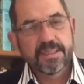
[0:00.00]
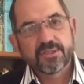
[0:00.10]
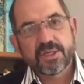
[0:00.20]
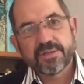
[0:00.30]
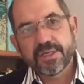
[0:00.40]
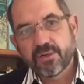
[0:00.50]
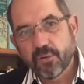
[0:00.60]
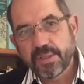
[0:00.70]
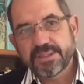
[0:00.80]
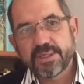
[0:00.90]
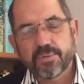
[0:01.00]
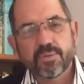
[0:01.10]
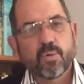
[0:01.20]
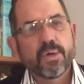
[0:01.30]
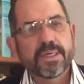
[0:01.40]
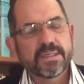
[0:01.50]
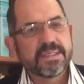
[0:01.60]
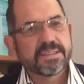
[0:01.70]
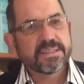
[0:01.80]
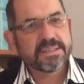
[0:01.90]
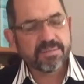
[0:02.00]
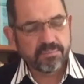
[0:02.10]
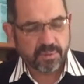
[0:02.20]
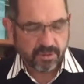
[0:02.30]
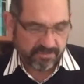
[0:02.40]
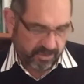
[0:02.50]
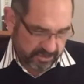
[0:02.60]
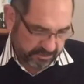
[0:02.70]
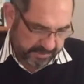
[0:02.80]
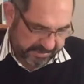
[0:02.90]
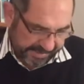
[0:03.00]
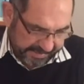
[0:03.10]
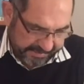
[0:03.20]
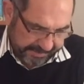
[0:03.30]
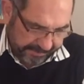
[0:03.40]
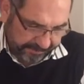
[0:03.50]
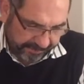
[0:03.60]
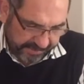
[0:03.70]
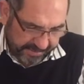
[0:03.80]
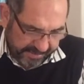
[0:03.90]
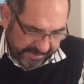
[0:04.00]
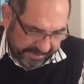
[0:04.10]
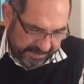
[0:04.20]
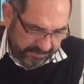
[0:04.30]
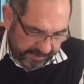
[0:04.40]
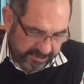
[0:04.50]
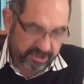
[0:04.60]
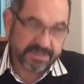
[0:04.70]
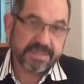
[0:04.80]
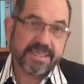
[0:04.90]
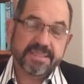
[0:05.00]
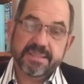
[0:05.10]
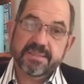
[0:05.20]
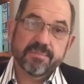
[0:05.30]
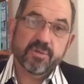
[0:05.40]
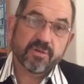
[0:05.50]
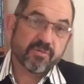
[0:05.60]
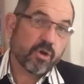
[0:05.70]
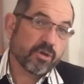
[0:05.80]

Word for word: So the anointing with oil is a symbol of hospitality as much as it is a symbol of